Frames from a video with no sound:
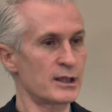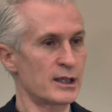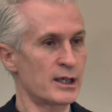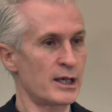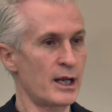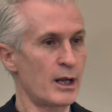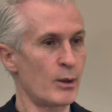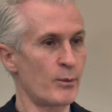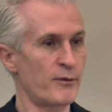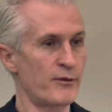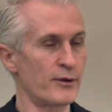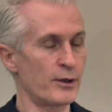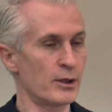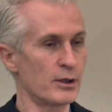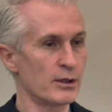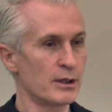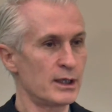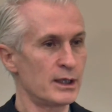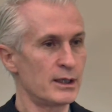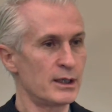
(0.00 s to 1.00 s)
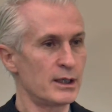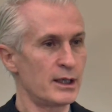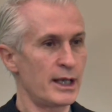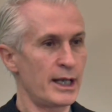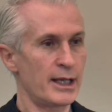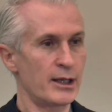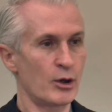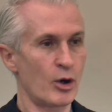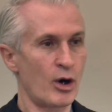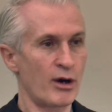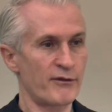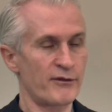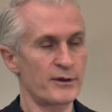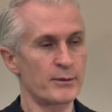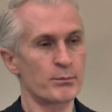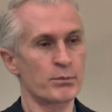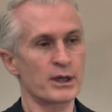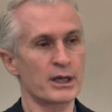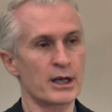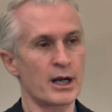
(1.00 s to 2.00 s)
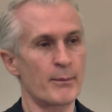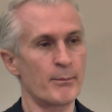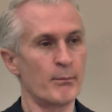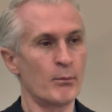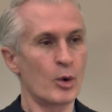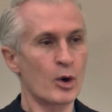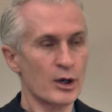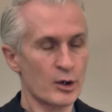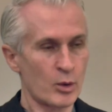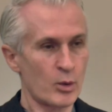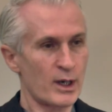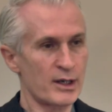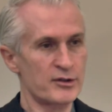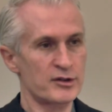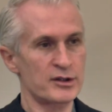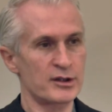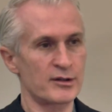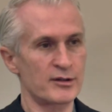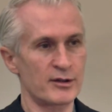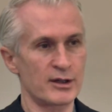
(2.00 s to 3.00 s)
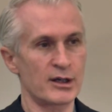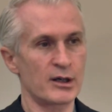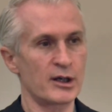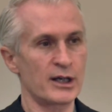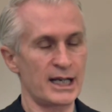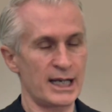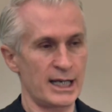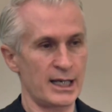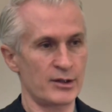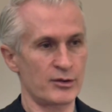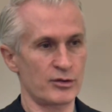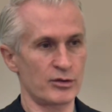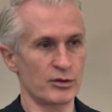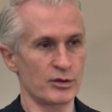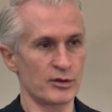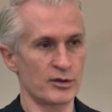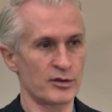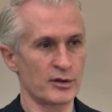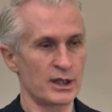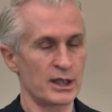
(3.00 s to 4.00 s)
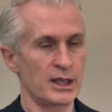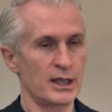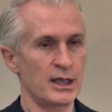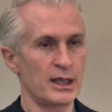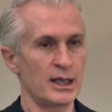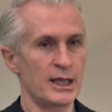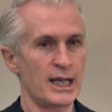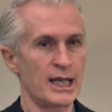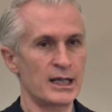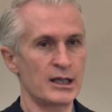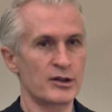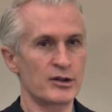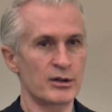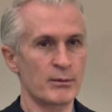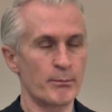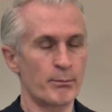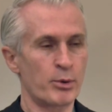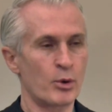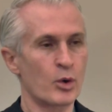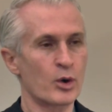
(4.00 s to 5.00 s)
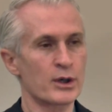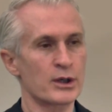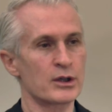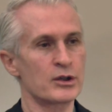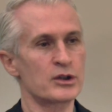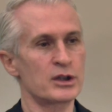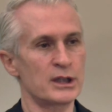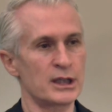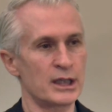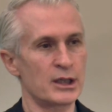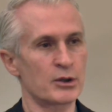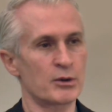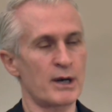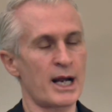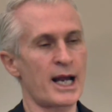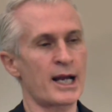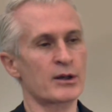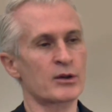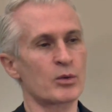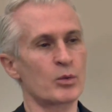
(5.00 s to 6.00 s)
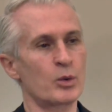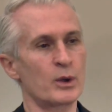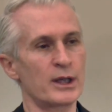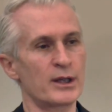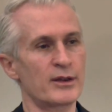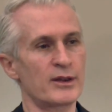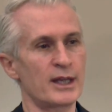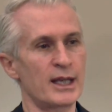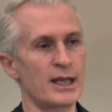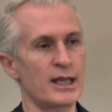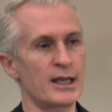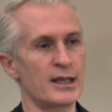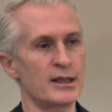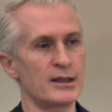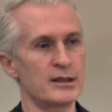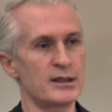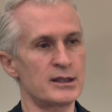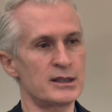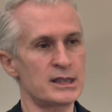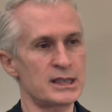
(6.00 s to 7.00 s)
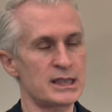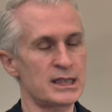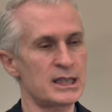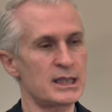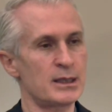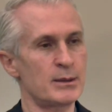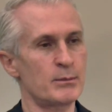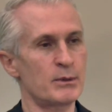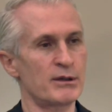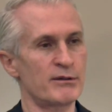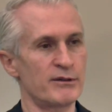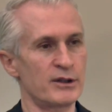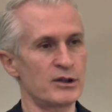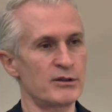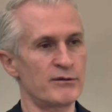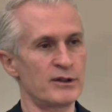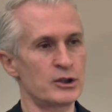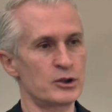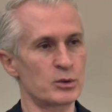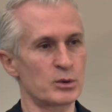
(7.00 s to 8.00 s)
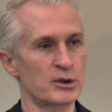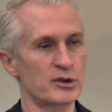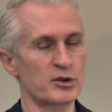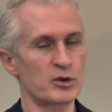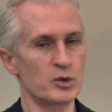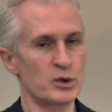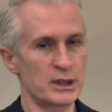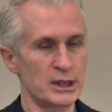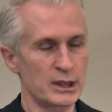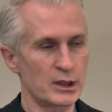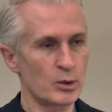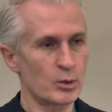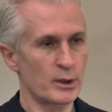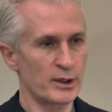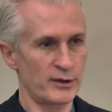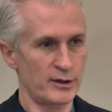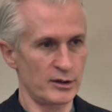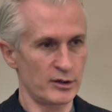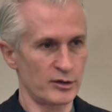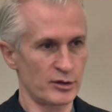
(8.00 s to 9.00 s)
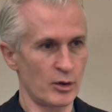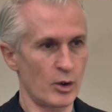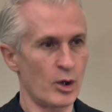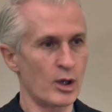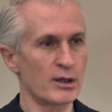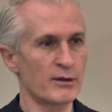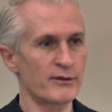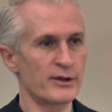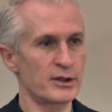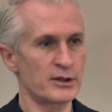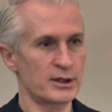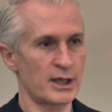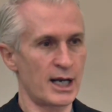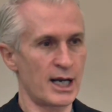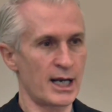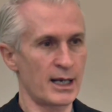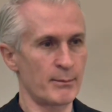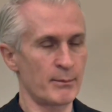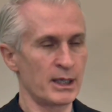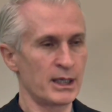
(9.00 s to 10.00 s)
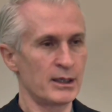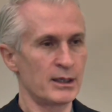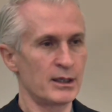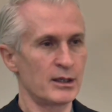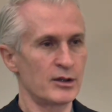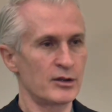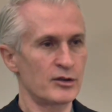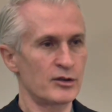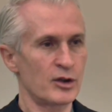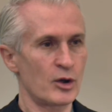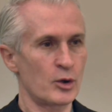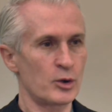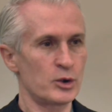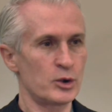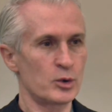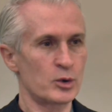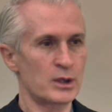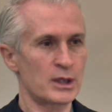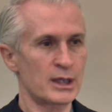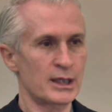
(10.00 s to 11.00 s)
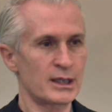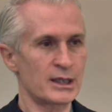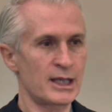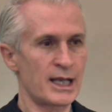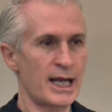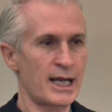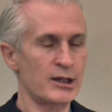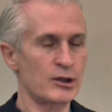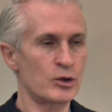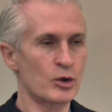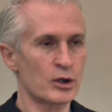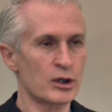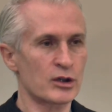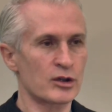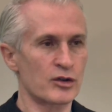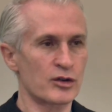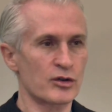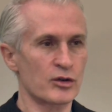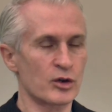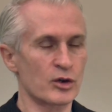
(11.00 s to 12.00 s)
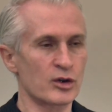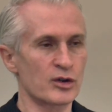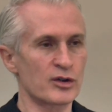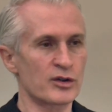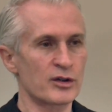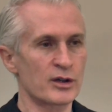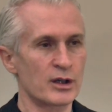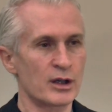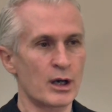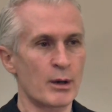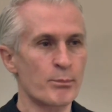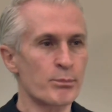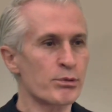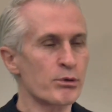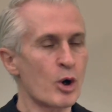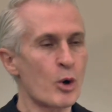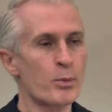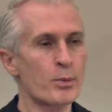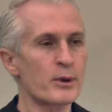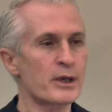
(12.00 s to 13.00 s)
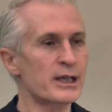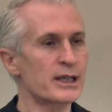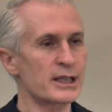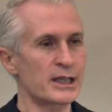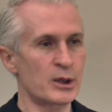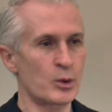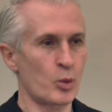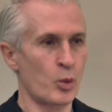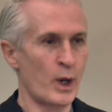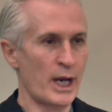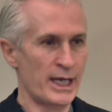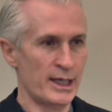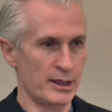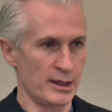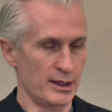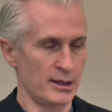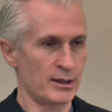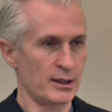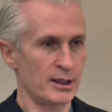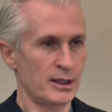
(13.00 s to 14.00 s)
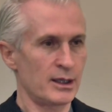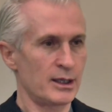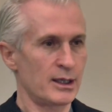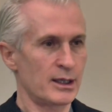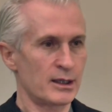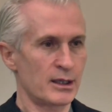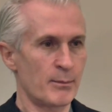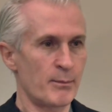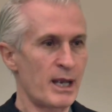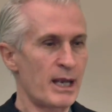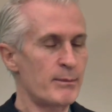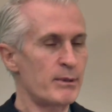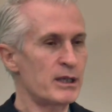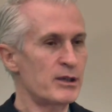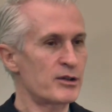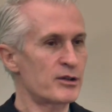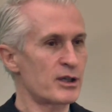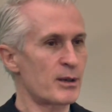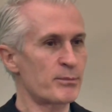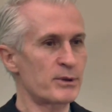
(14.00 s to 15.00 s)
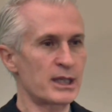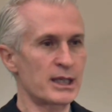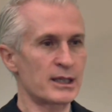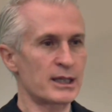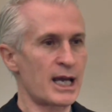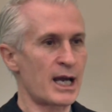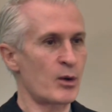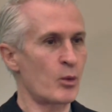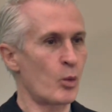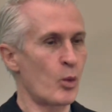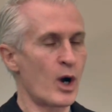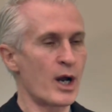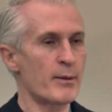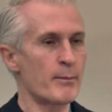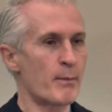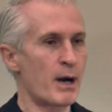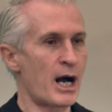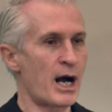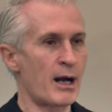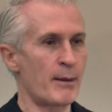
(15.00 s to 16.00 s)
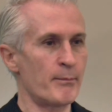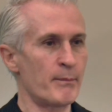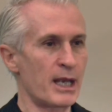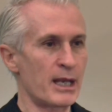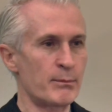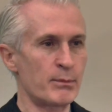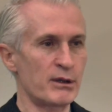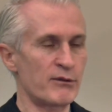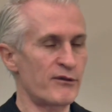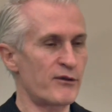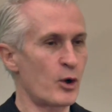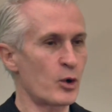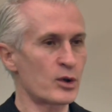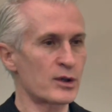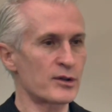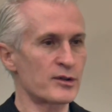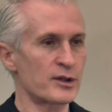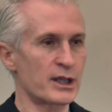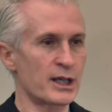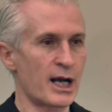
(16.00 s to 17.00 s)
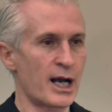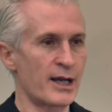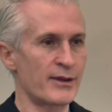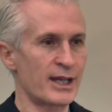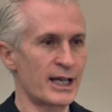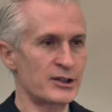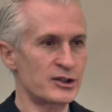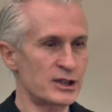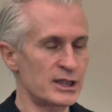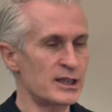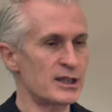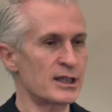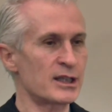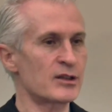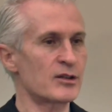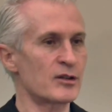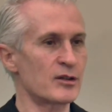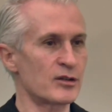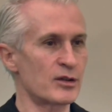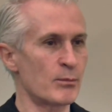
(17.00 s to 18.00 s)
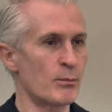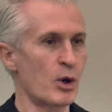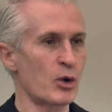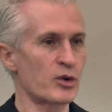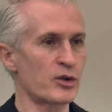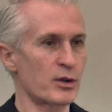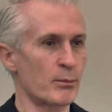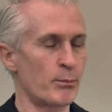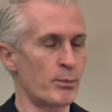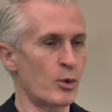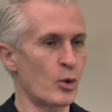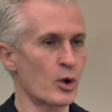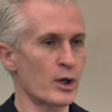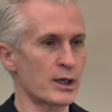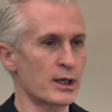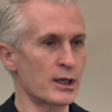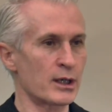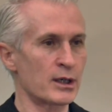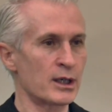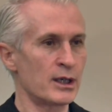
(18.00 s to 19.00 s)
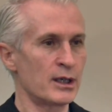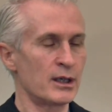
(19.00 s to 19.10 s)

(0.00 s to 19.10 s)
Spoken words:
than helpful and often bring up more questions than it answers. And it's important to interact with a team of individuals who deal with this all of the time so you can get your concerns appropriately weighted. There may be something that one mom may be focusing on that she thinks is the most important